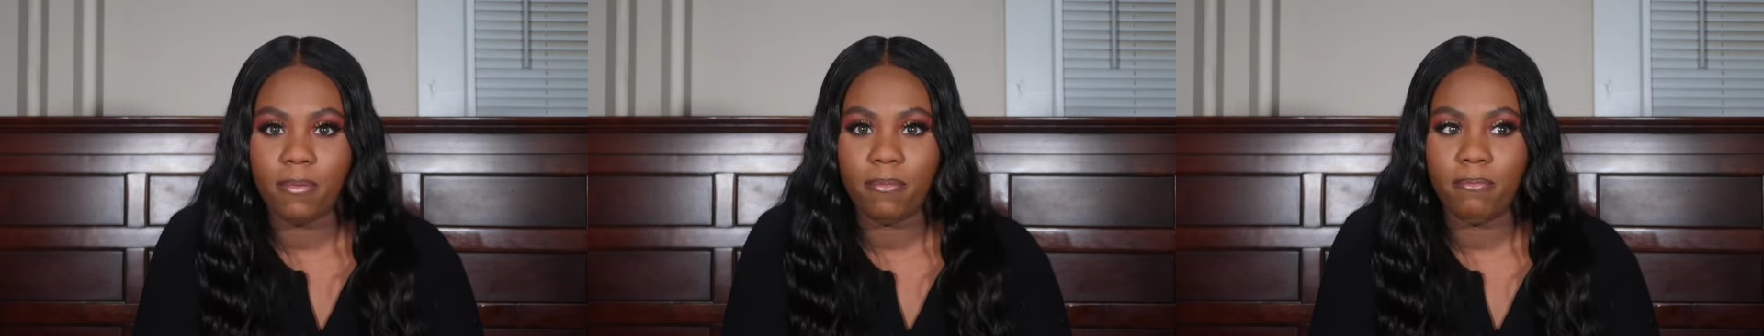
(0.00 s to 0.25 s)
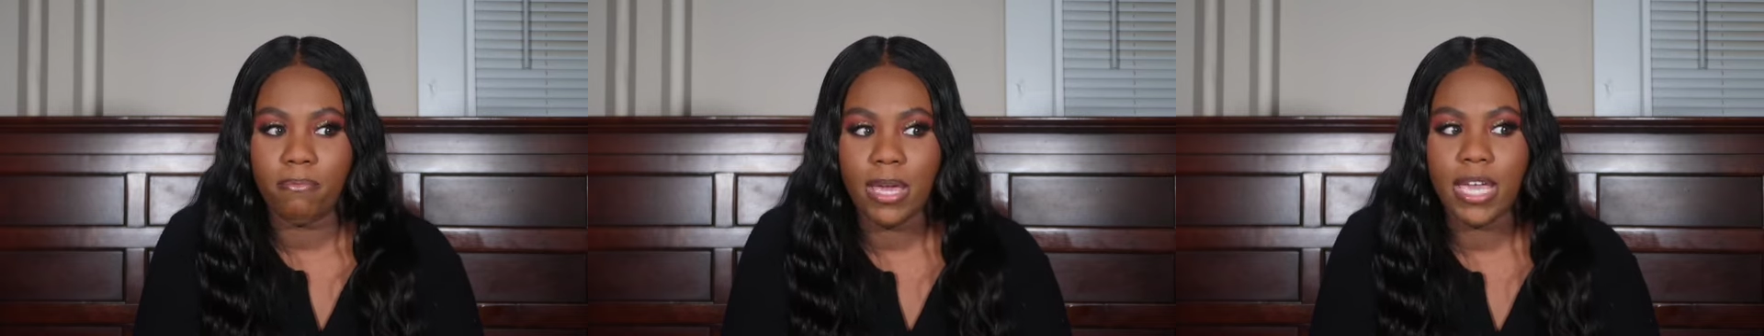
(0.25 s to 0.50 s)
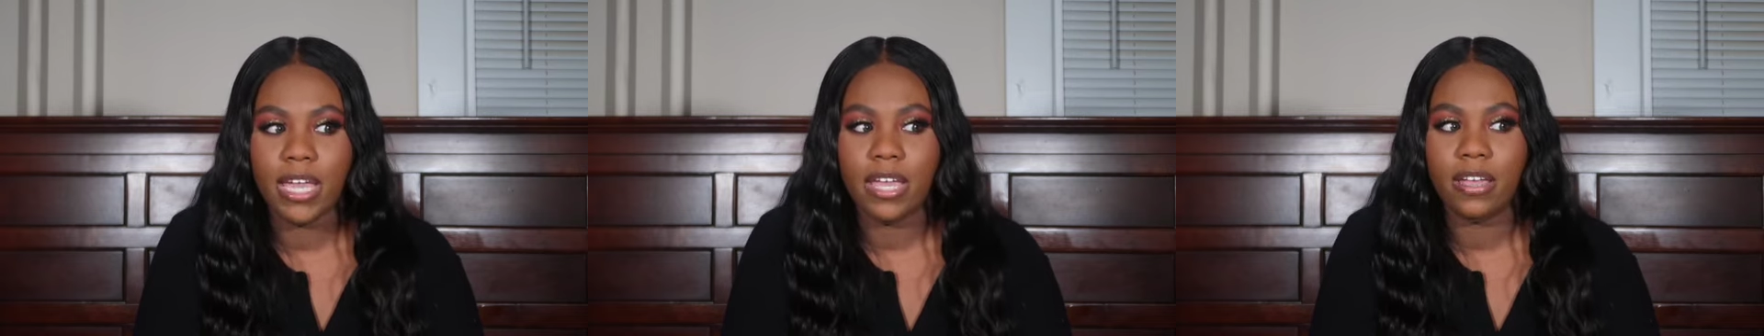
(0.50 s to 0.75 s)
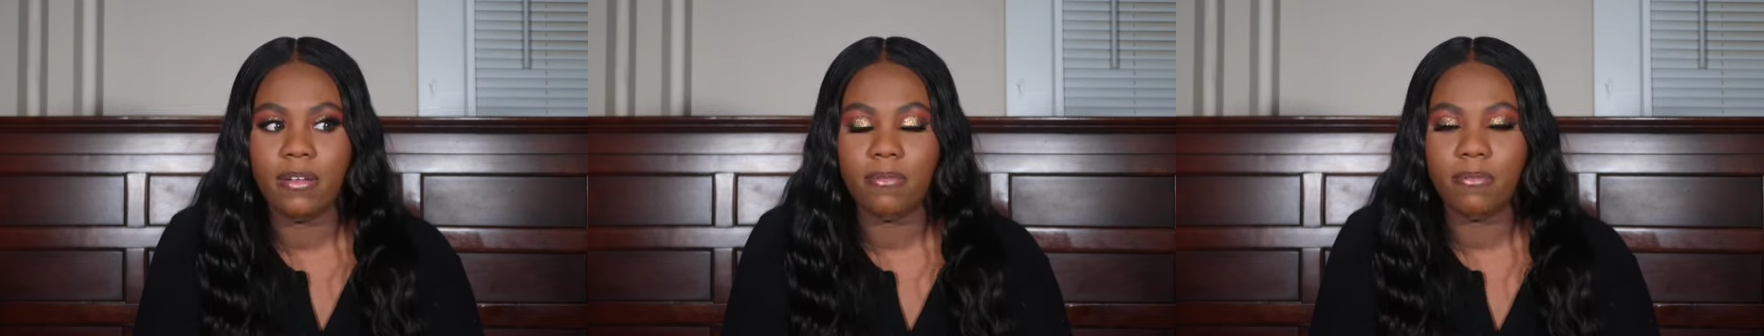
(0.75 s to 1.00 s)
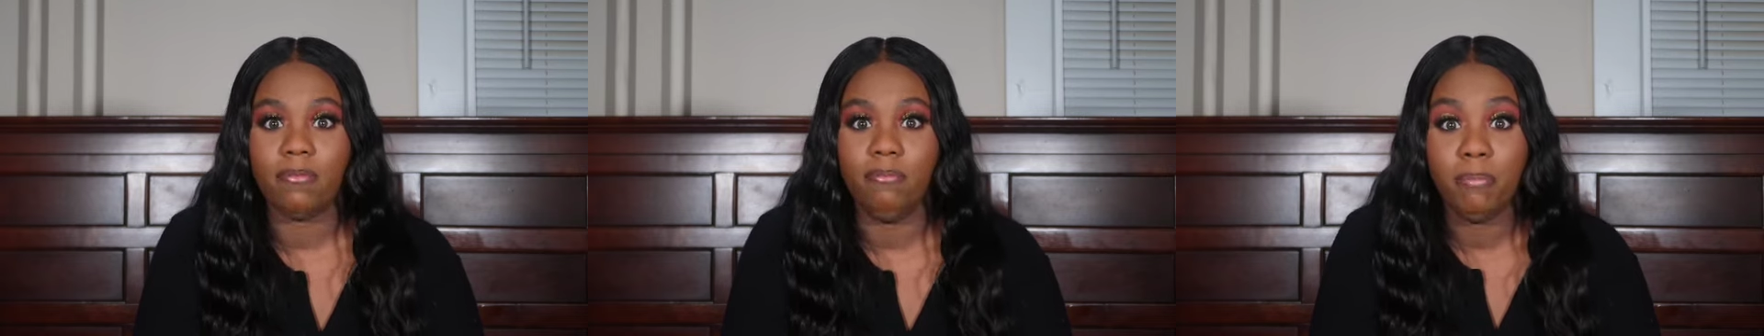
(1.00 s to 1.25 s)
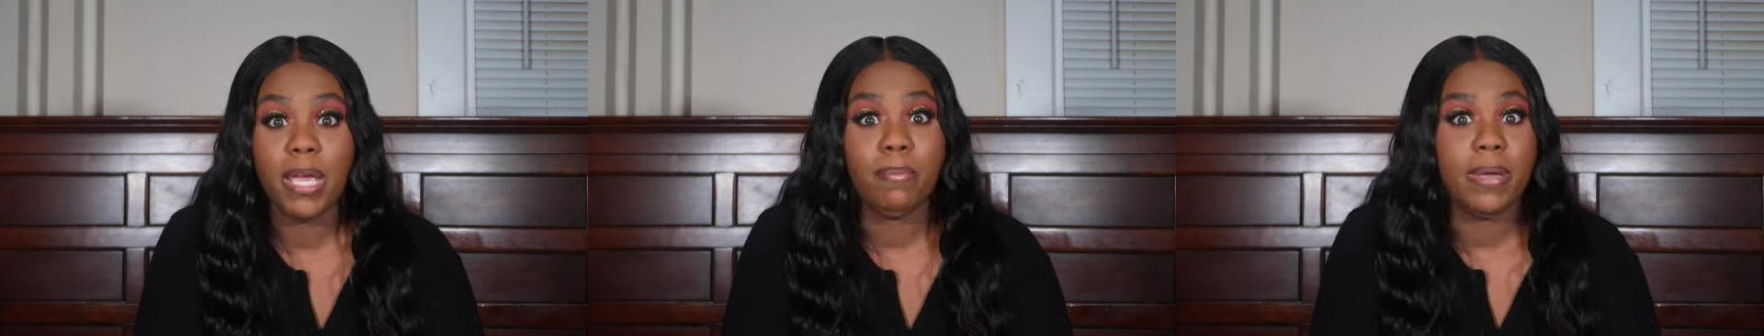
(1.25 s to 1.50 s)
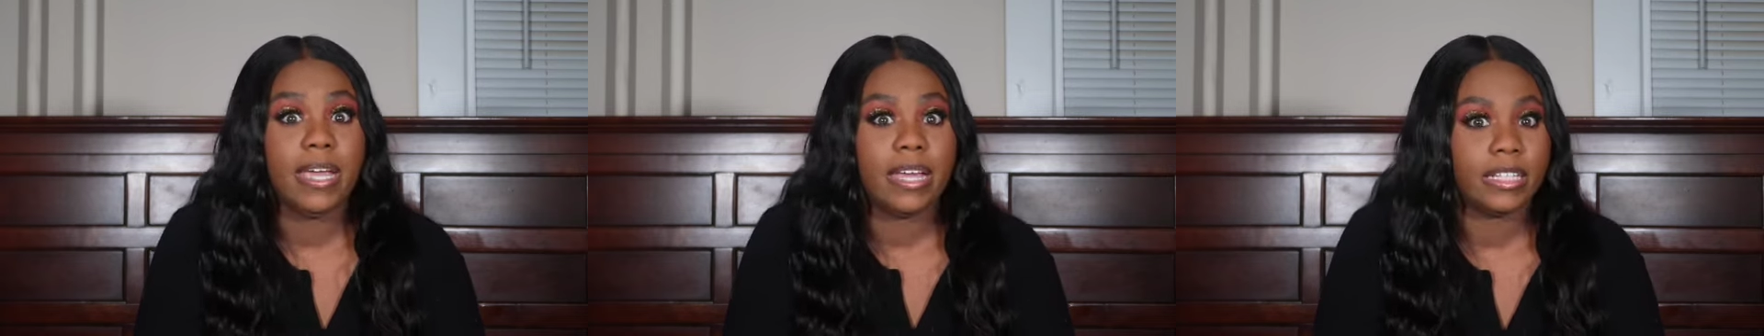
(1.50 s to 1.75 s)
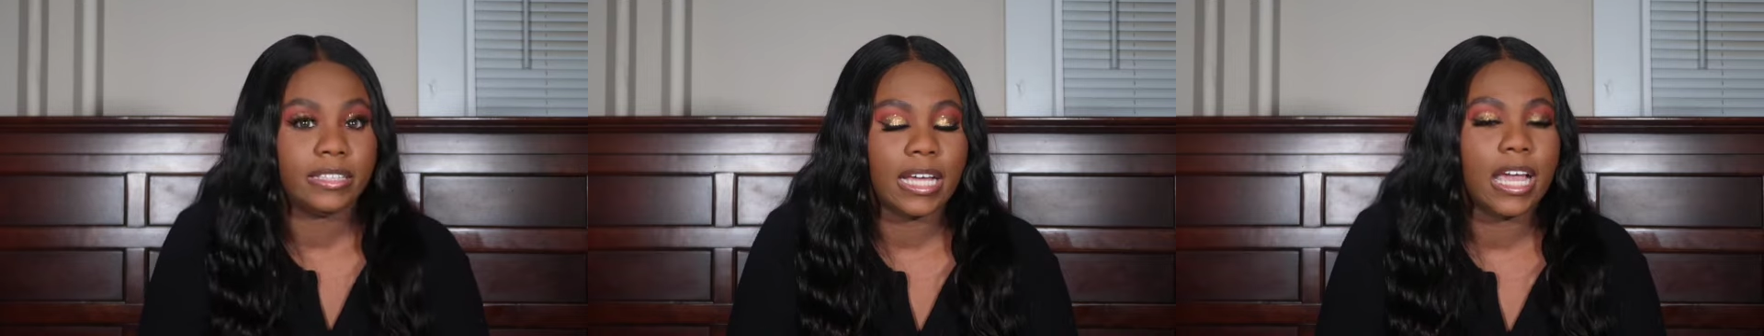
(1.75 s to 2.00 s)
me me being
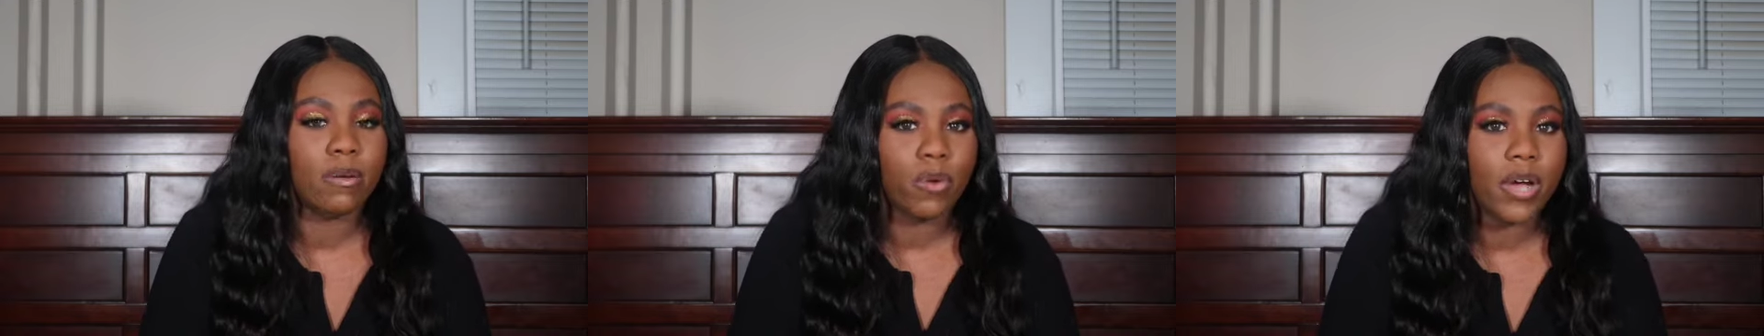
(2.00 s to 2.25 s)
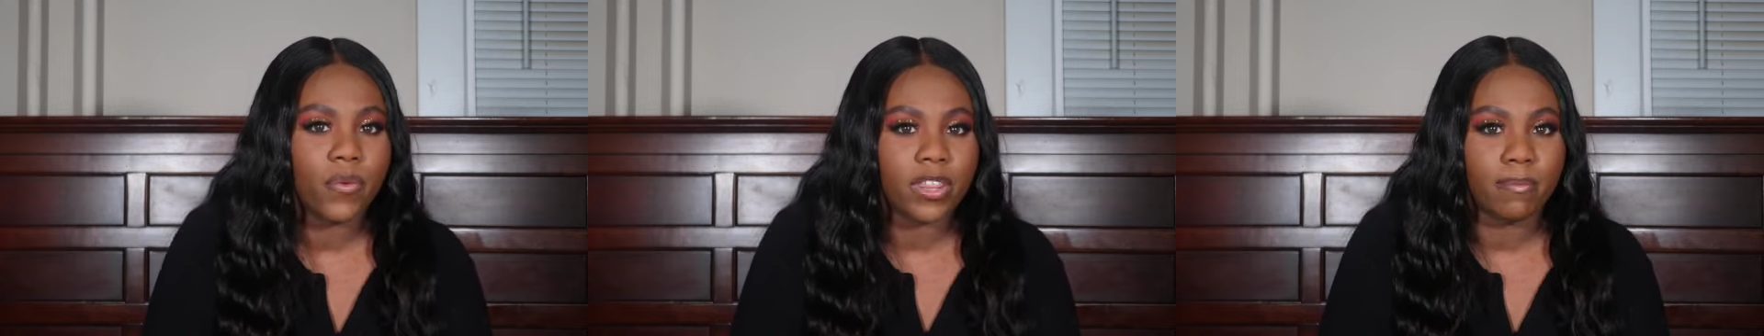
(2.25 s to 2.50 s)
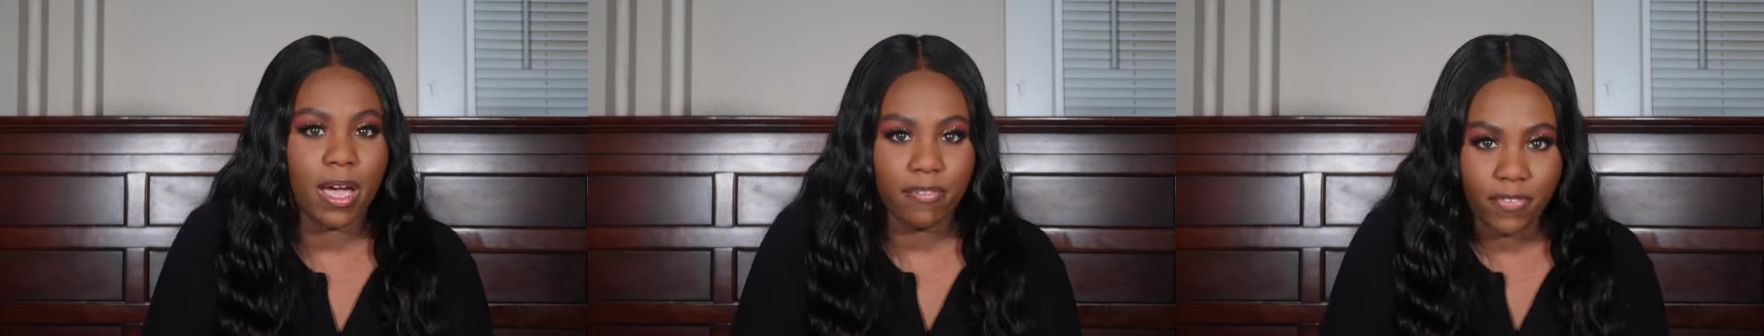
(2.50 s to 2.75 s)
the same way with my